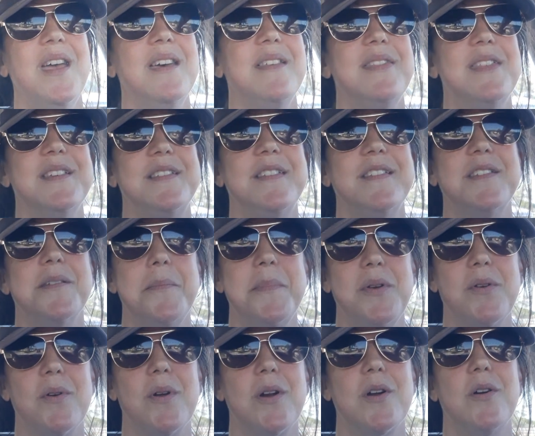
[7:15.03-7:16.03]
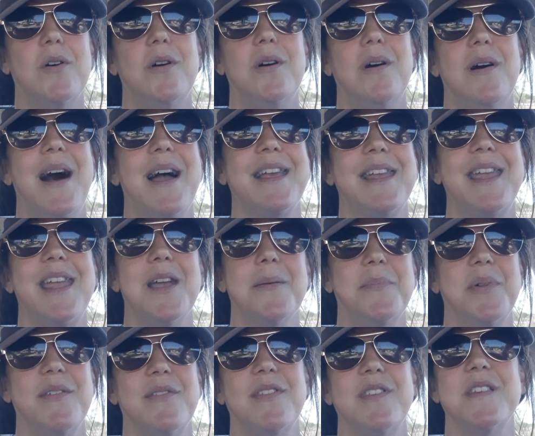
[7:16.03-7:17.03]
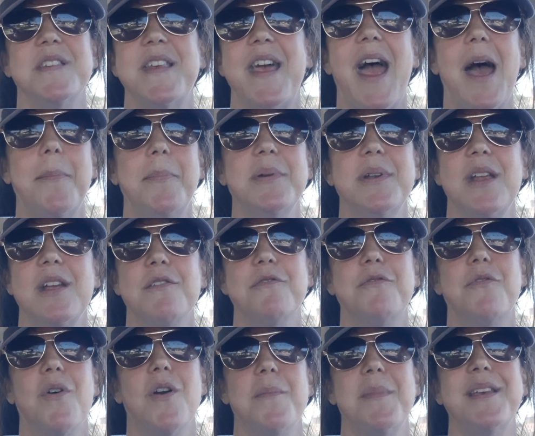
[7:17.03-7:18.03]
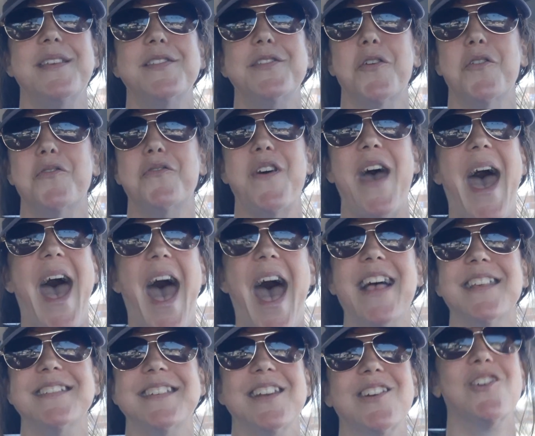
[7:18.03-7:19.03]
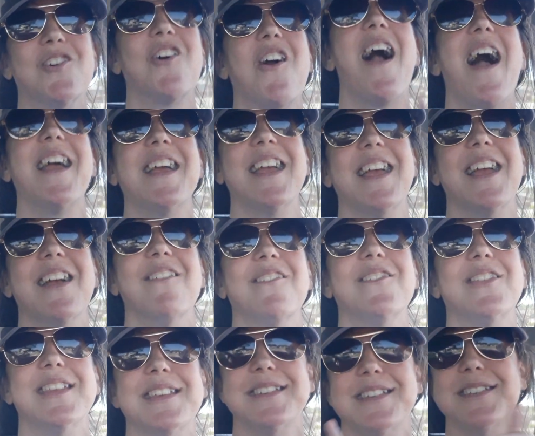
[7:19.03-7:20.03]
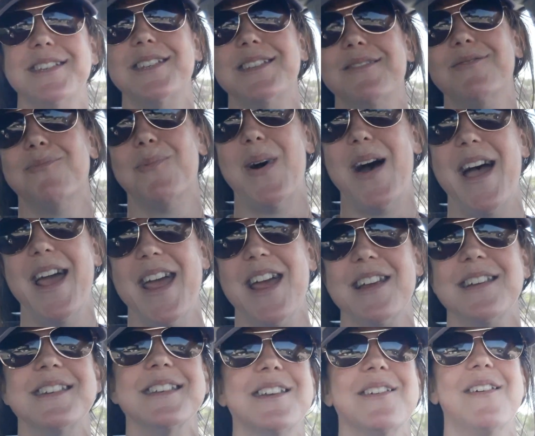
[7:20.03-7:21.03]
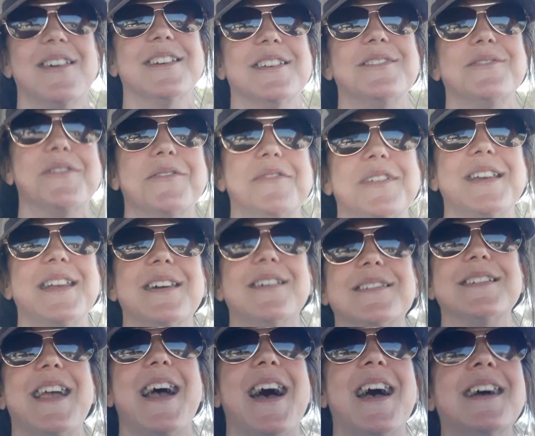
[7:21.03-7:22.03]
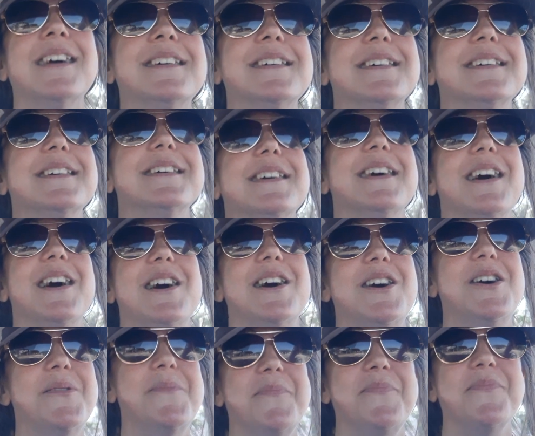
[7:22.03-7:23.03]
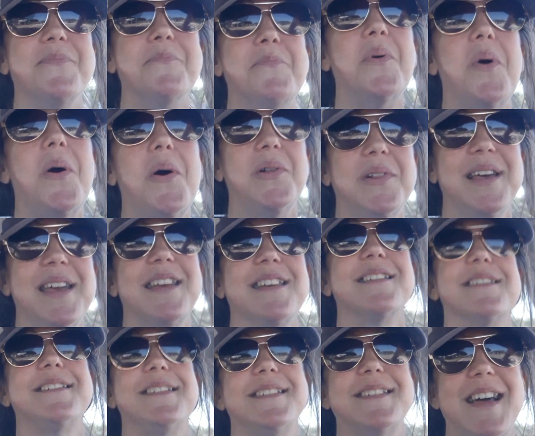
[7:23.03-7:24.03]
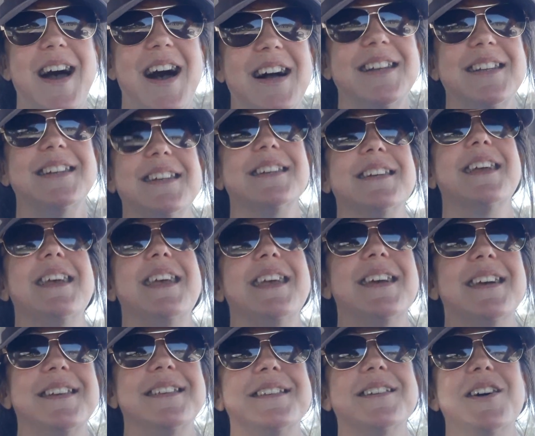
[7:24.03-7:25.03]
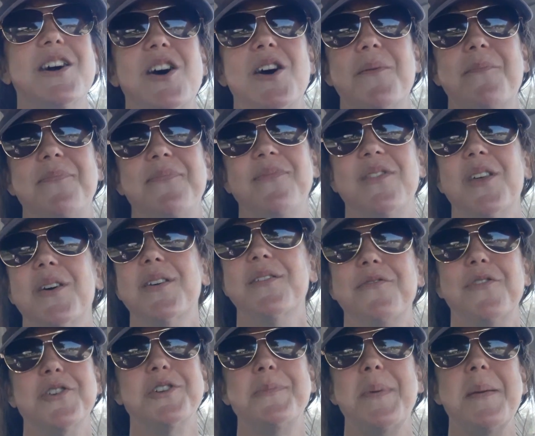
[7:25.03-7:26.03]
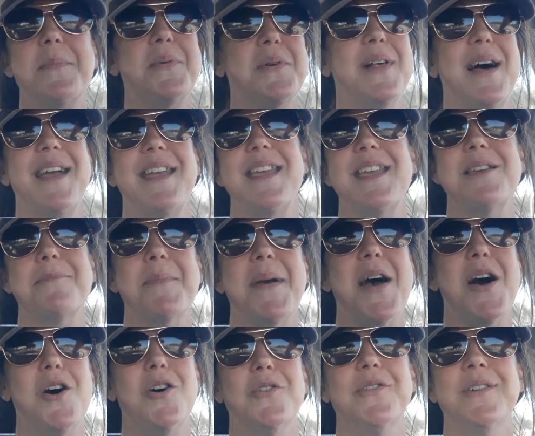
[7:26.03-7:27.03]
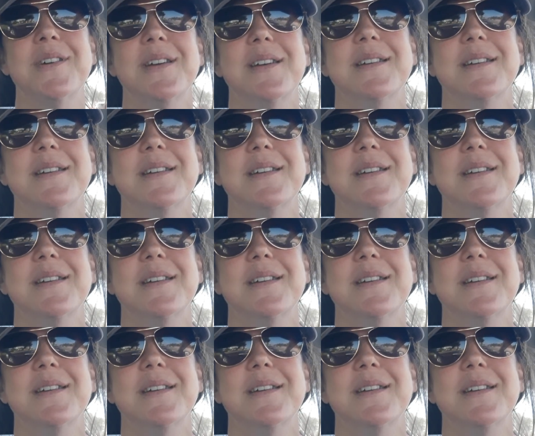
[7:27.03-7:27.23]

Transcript: this is a miracle. I can't believe this is happening for me so fast, and crying. This is why I didn't want to do a video yet. Bawling, snotting, and the first people I emailed,